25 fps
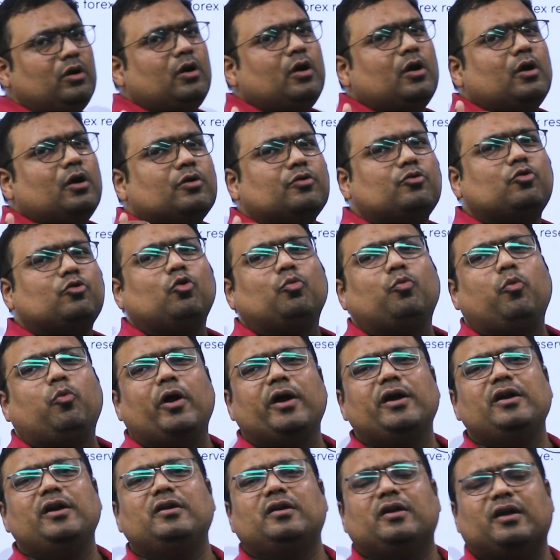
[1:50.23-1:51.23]

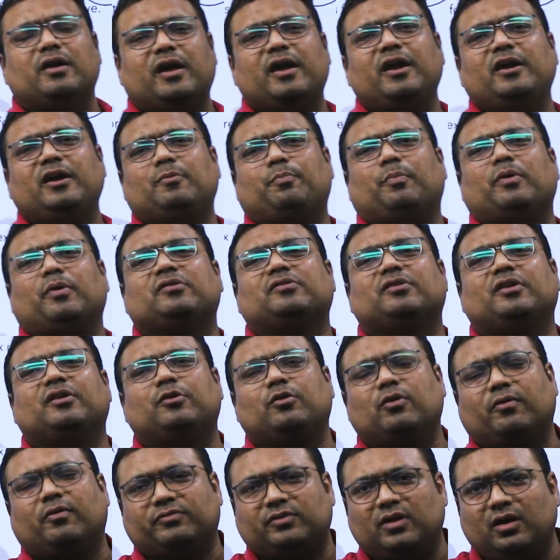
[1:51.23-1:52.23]
2.8%
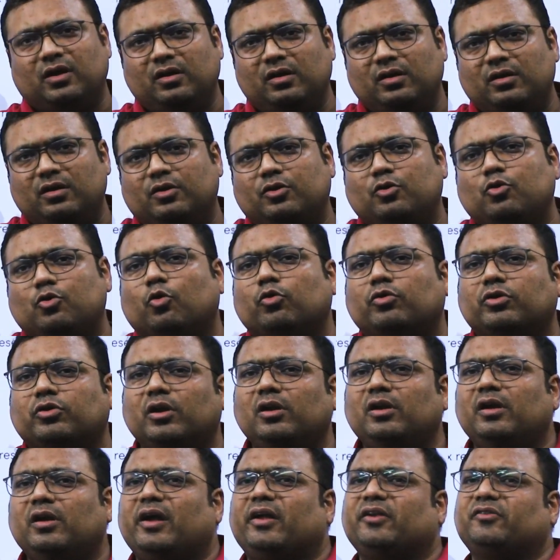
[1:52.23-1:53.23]
of the total
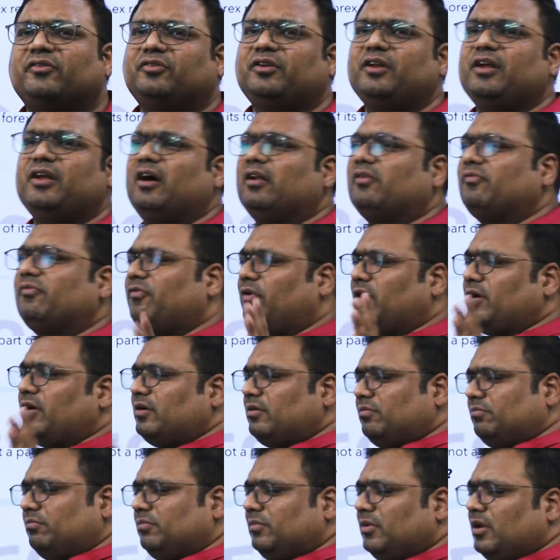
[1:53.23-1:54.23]
SDR fund
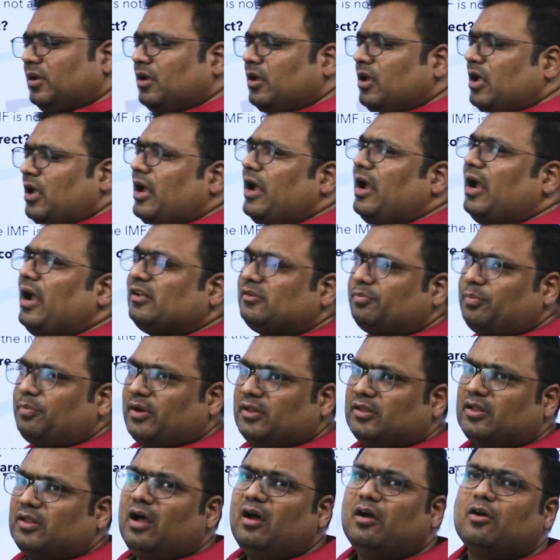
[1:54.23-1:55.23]
as per
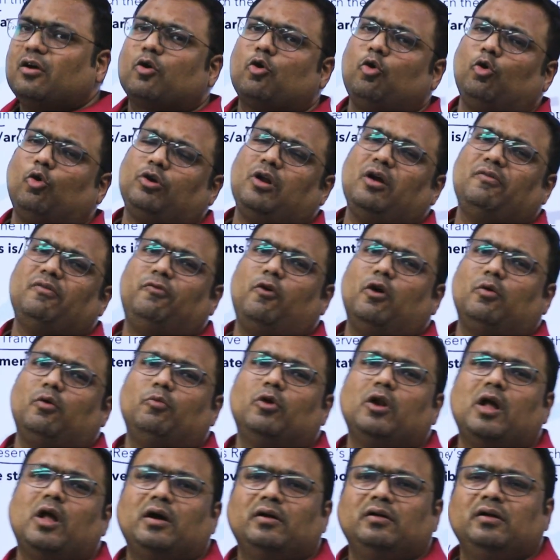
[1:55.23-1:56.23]
the quota
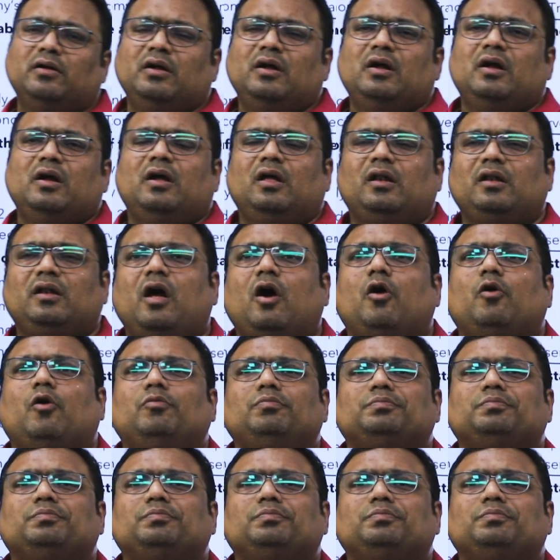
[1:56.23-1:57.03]
formula. Now,